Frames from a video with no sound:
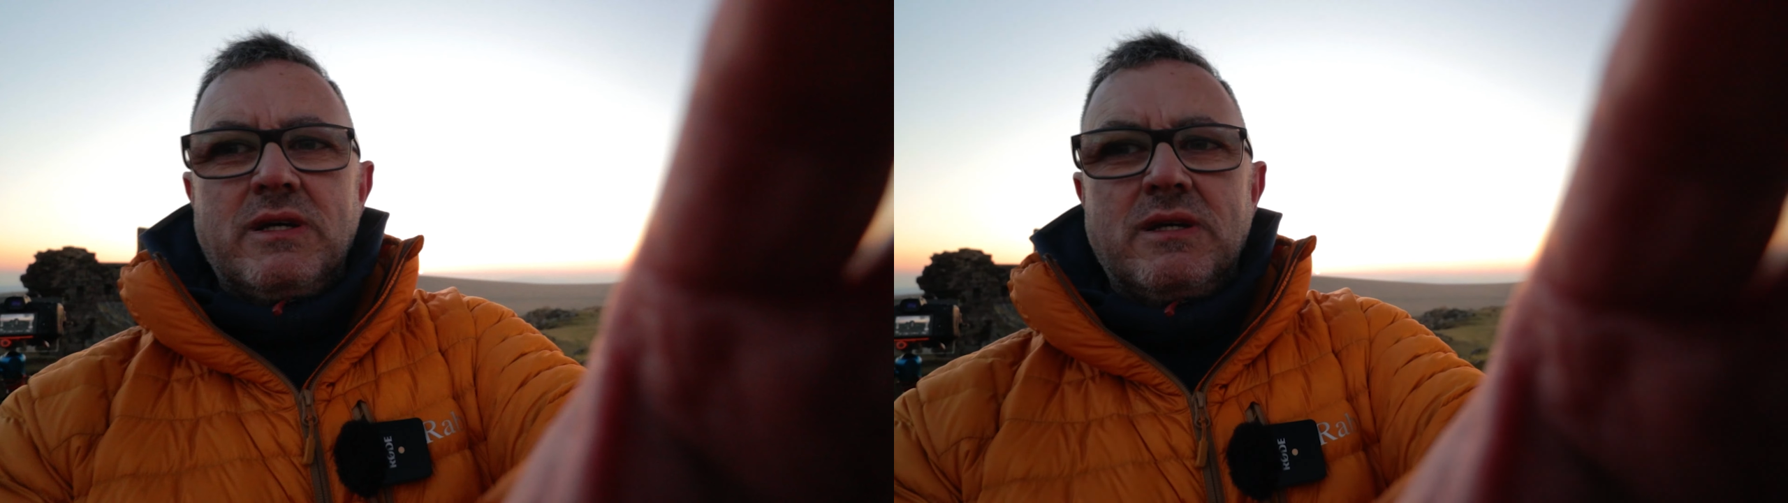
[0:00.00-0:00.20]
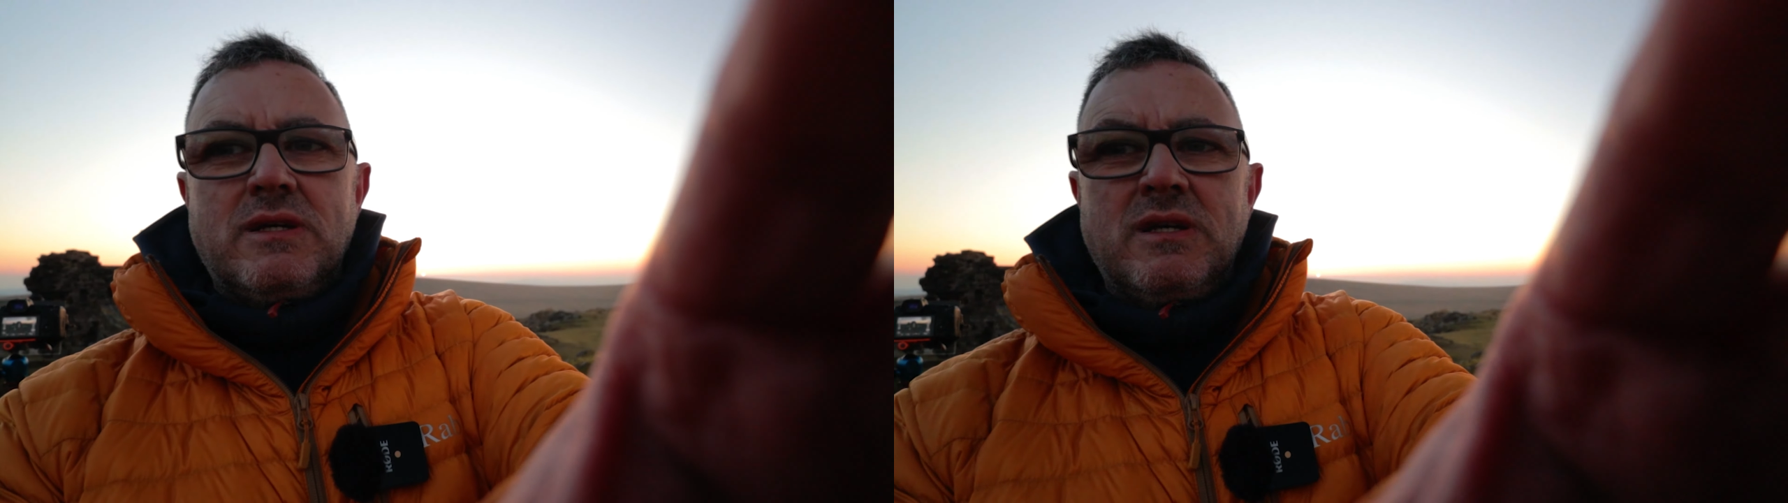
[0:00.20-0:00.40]

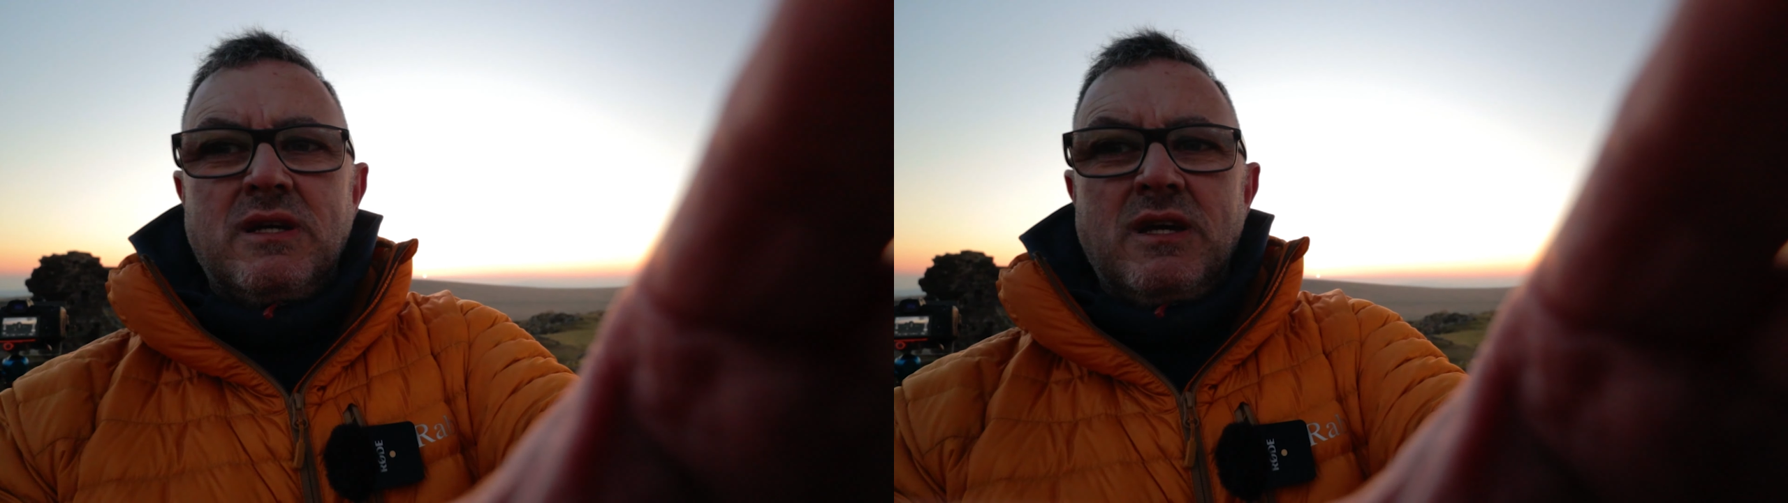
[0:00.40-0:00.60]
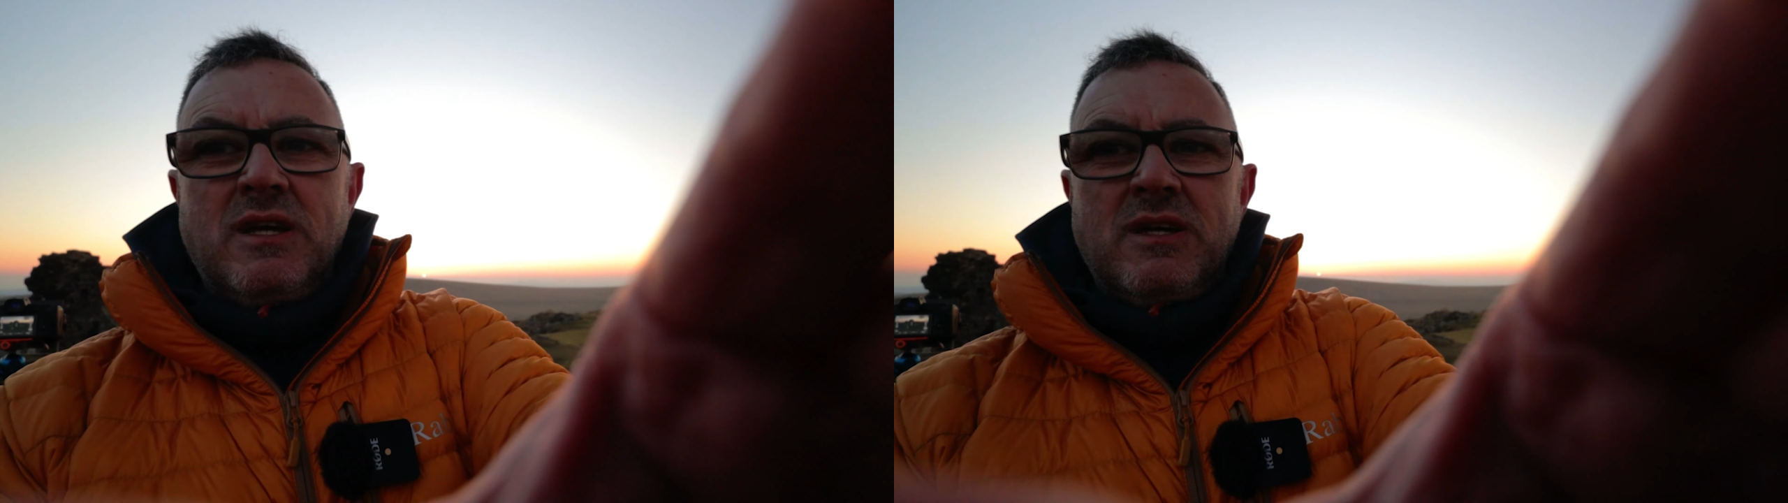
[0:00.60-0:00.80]

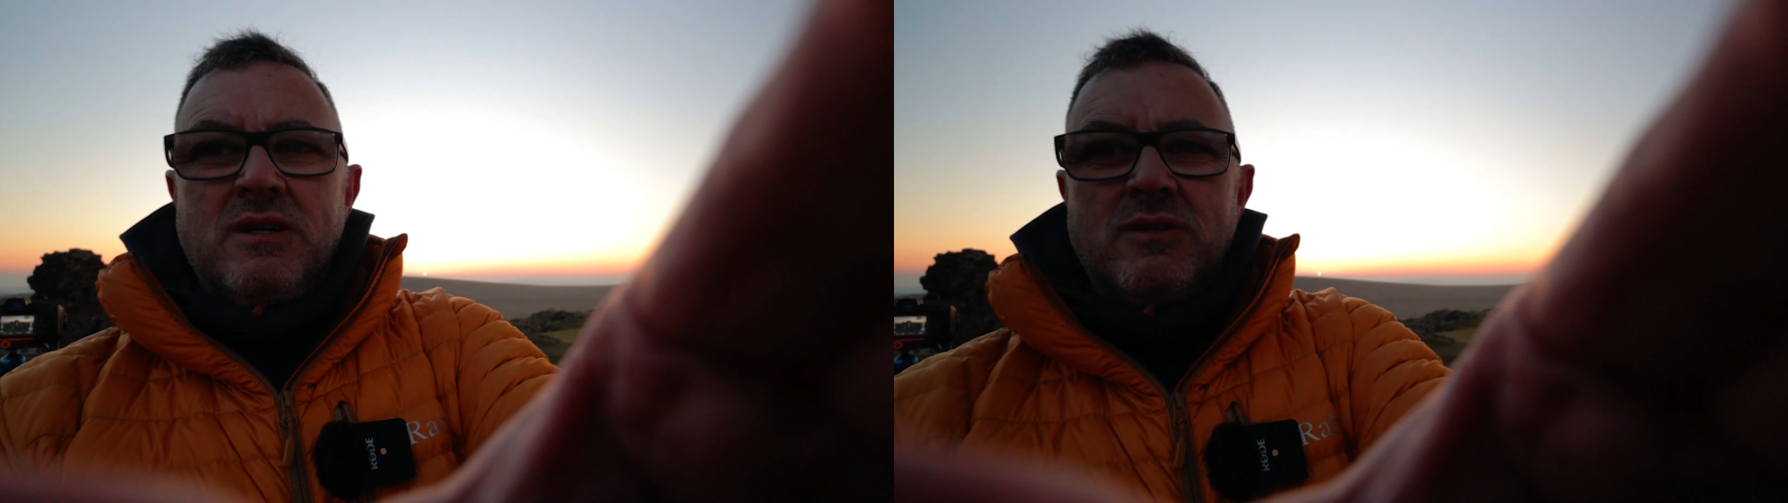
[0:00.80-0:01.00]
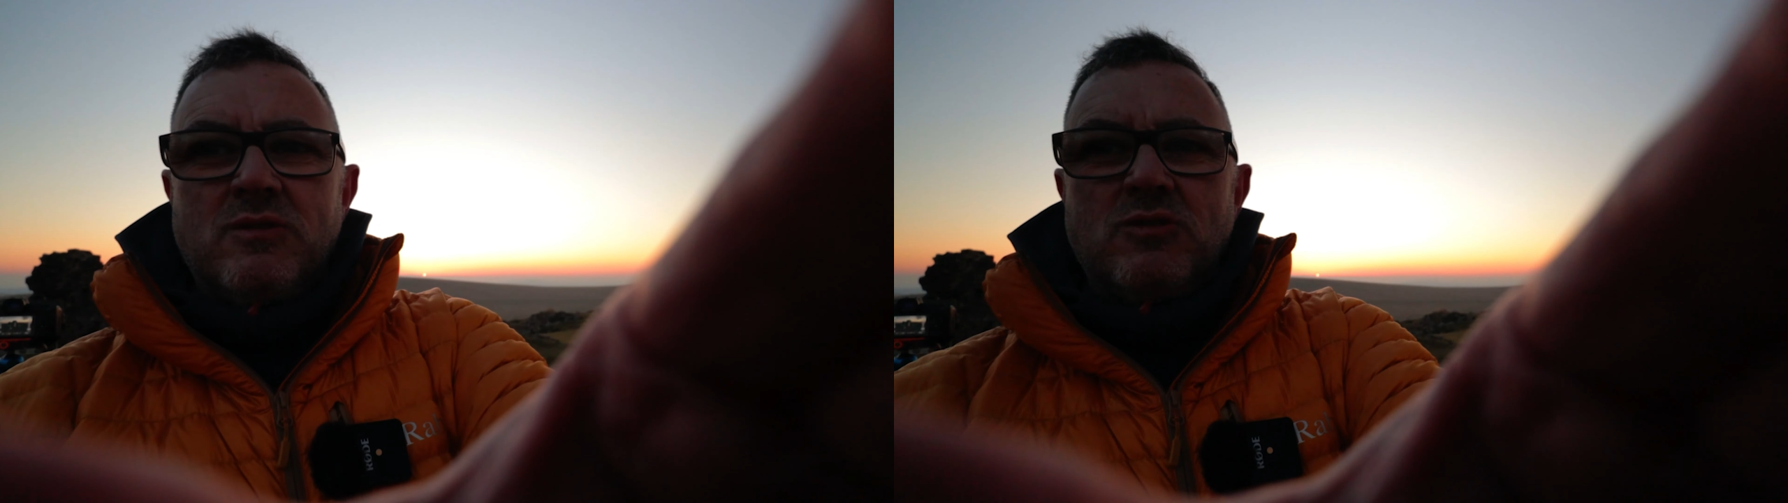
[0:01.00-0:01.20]

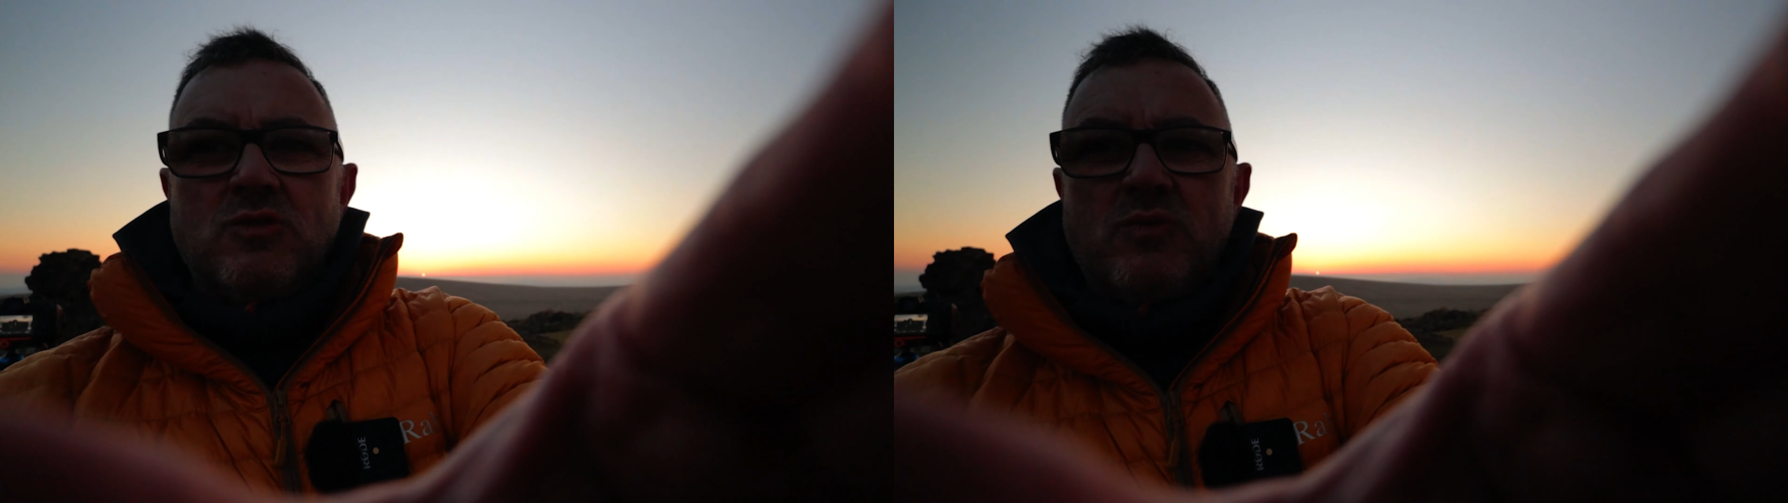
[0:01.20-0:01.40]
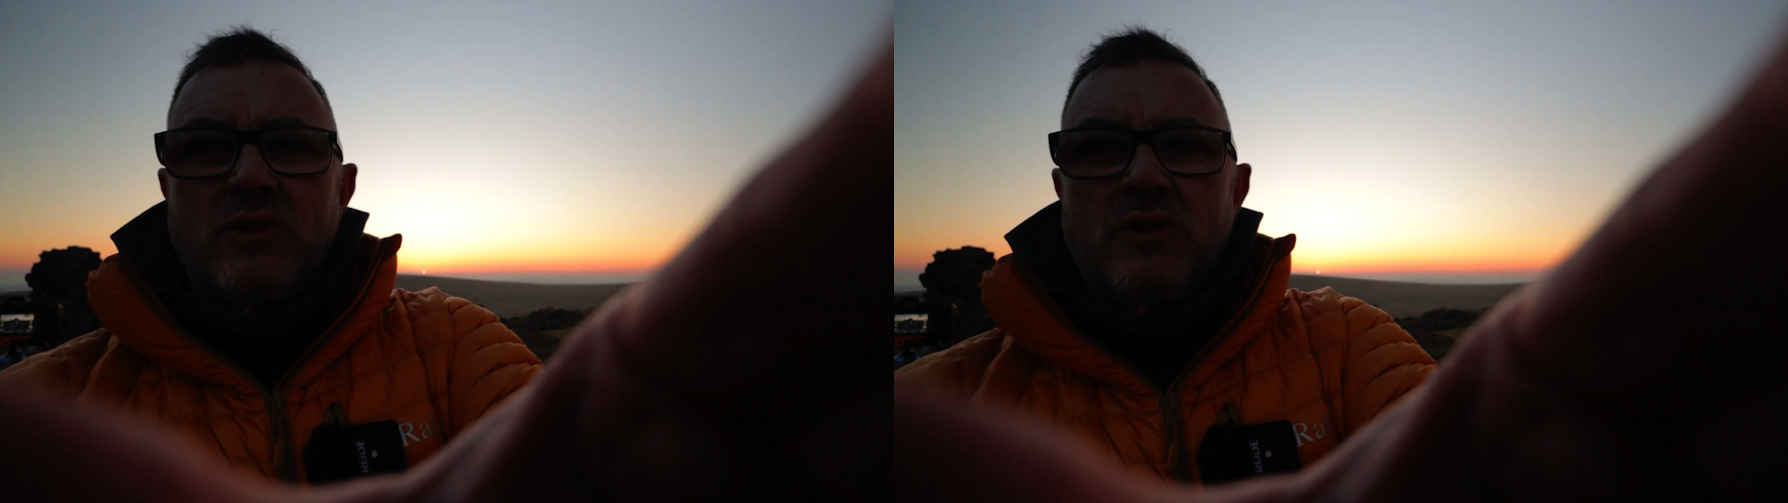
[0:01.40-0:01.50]
I'm not sure